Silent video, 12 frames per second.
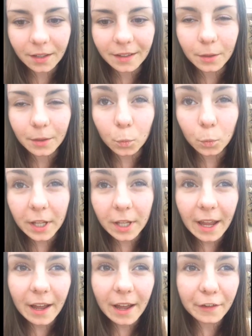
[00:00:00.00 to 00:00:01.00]
We
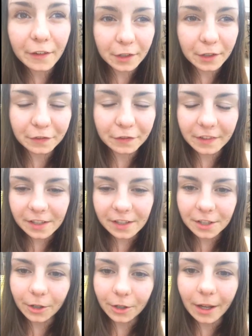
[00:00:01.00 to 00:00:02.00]
have a filter
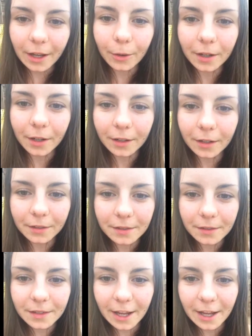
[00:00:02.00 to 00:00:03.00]
on our tap